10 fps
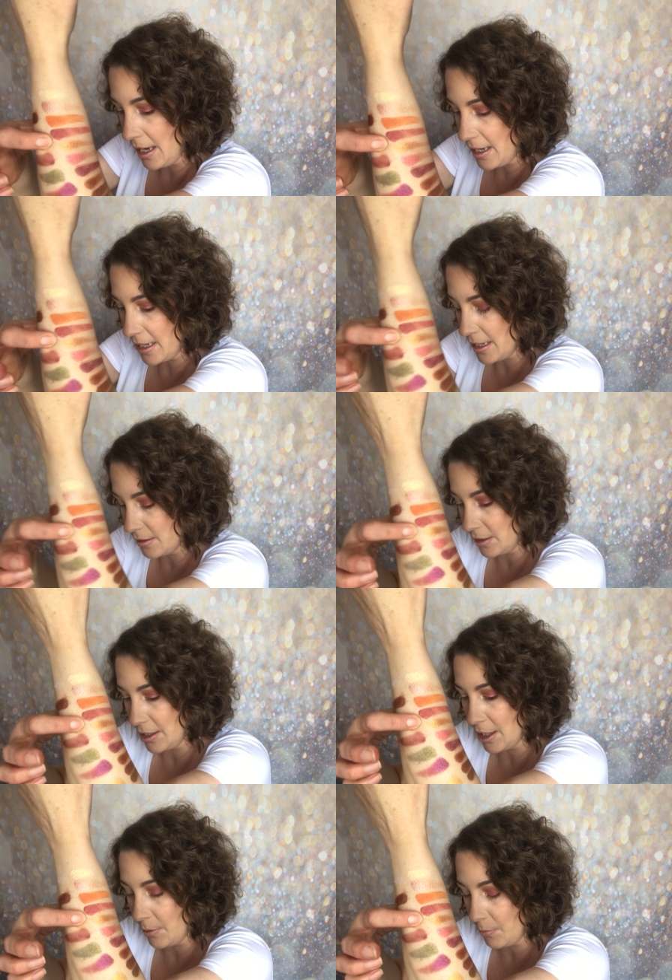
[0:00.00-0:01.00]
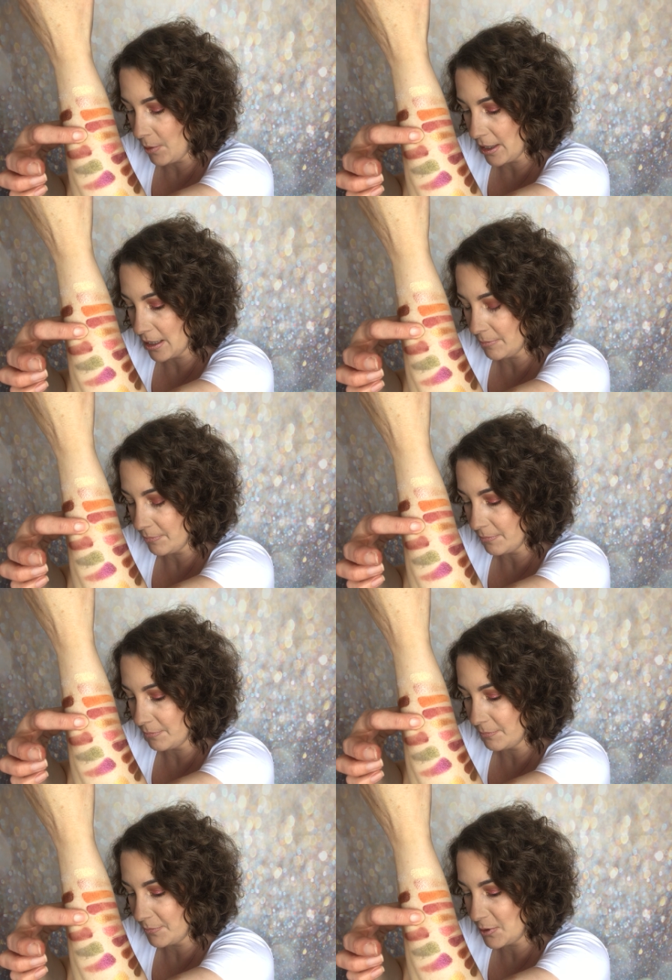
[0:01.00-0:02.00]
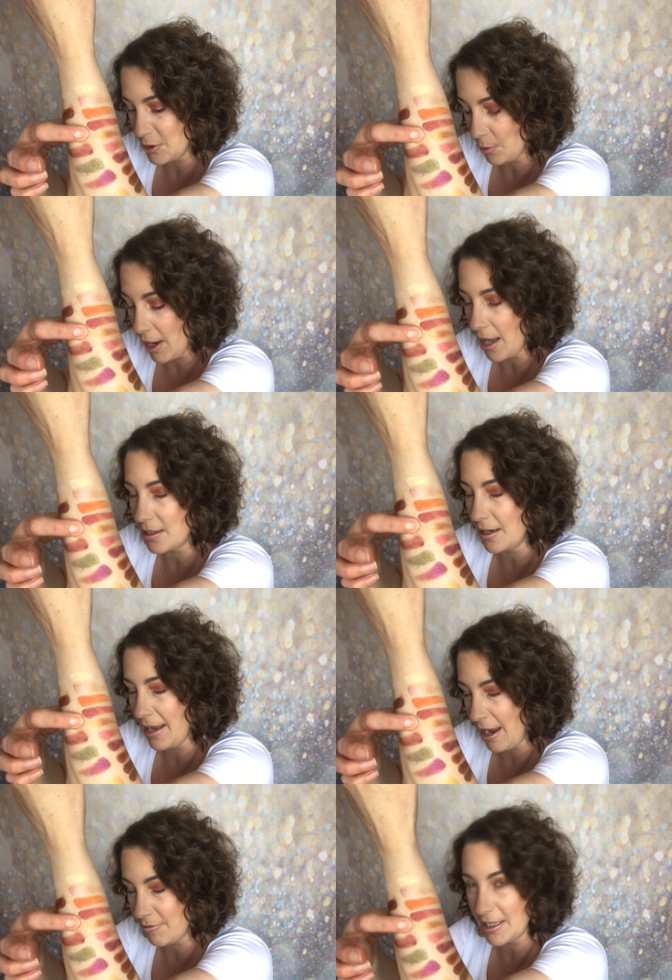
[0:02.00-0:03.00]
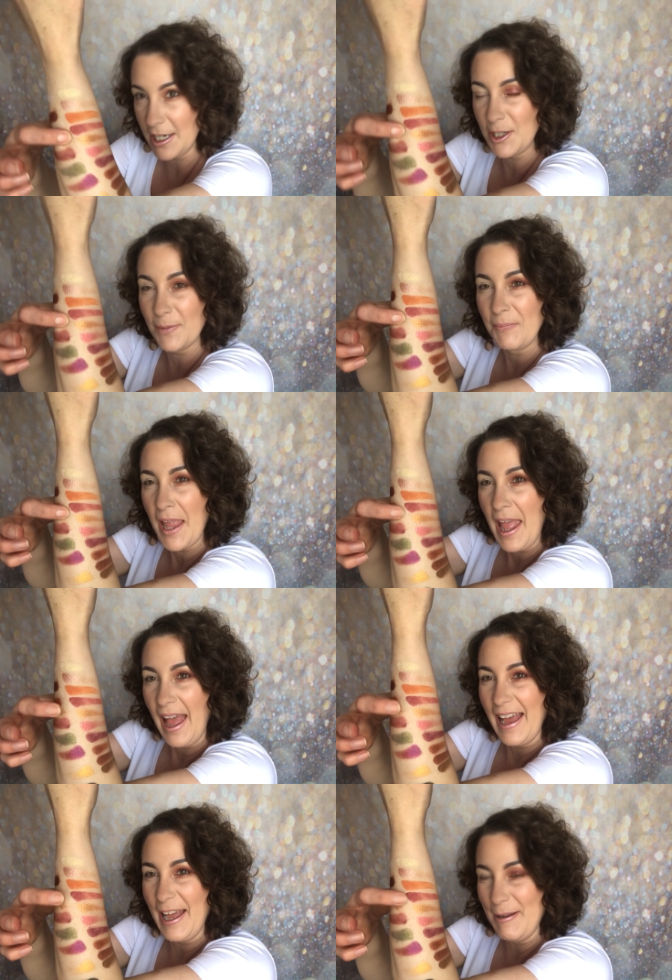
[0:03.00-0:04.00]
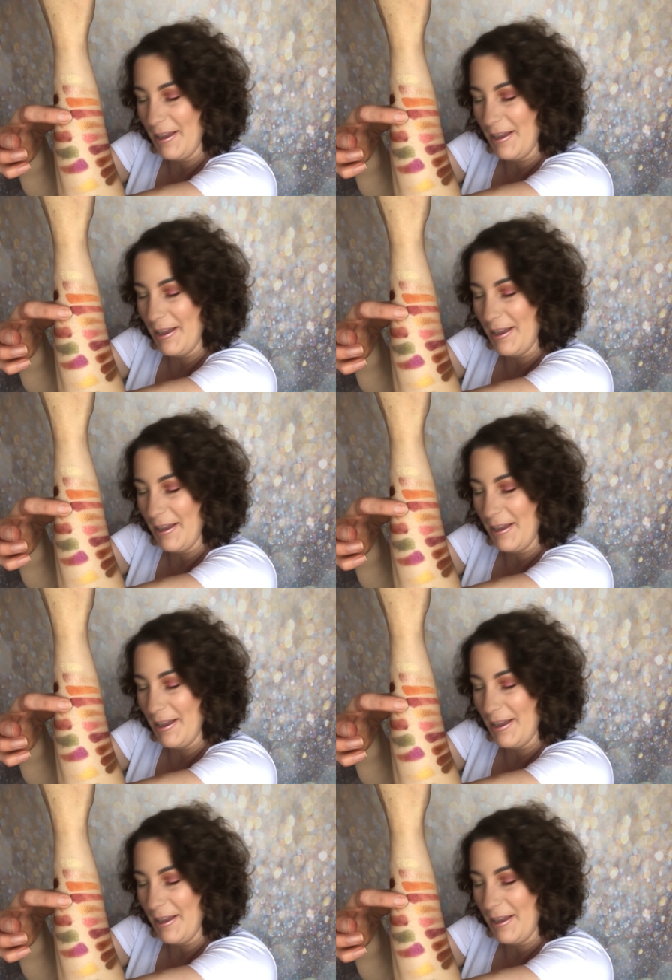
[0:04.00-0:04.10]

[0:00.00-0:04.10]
a you know um, to head heritage. Uh,